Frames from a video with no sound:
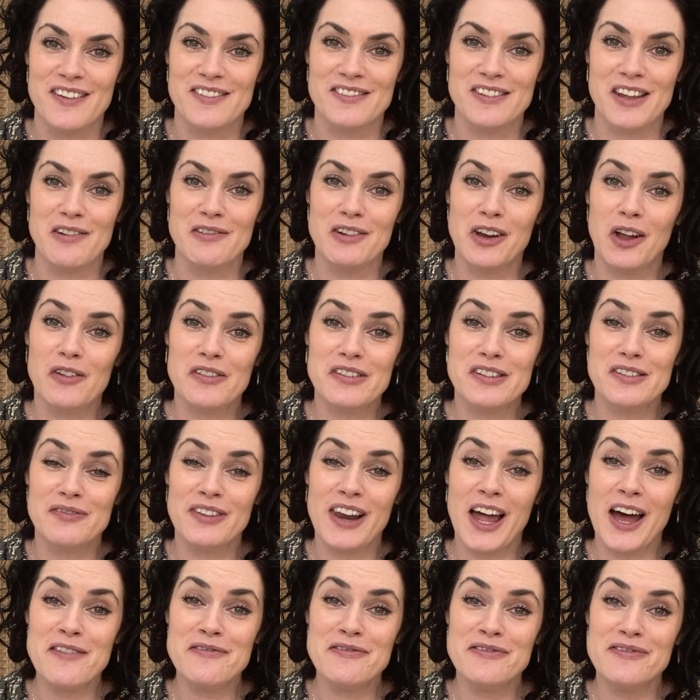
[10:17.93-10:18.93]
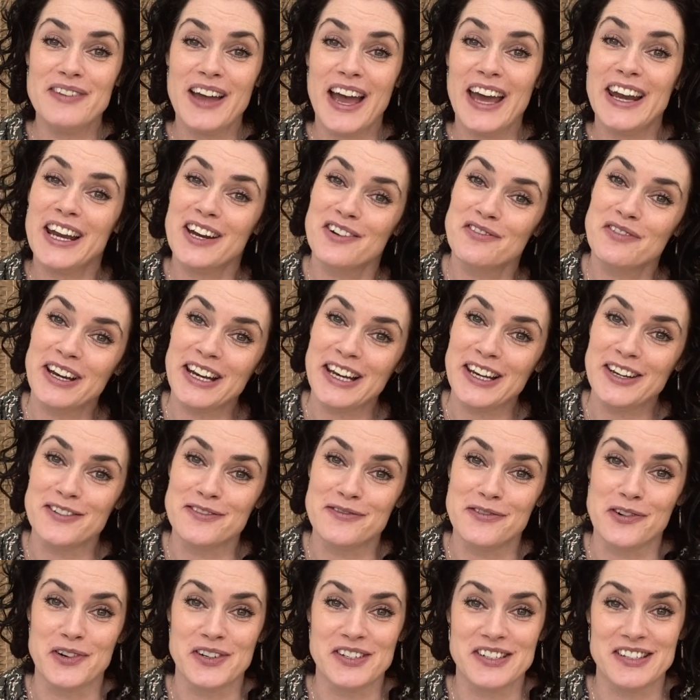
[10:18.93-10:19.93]
So lots of love and I really look
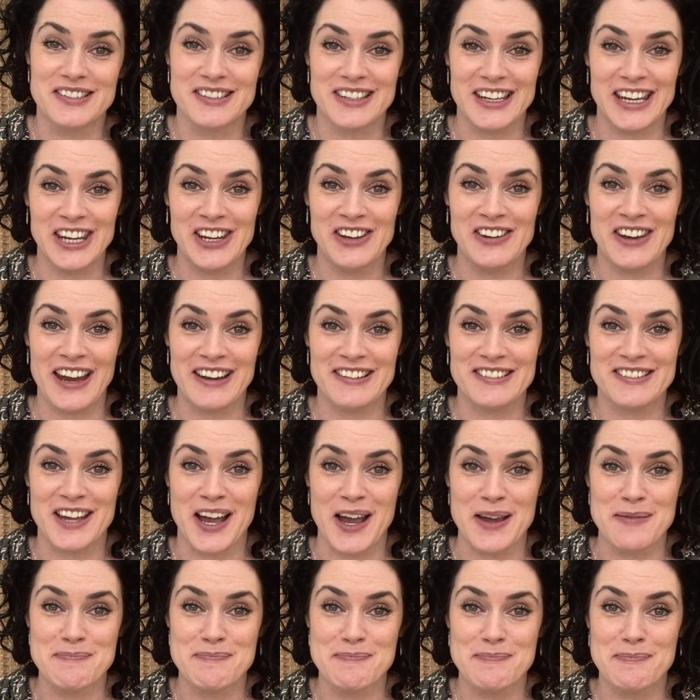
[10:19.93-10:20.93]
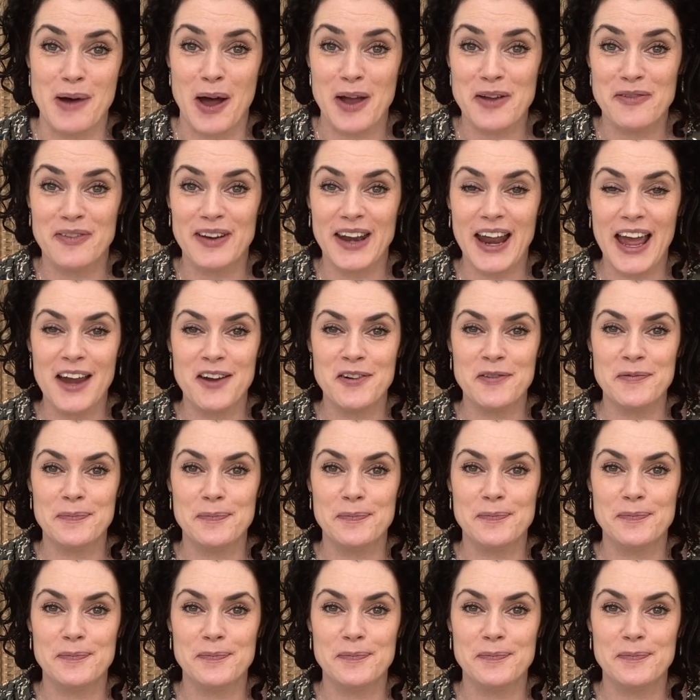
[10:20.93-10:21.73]
forward to seeing you next time. Bye for now.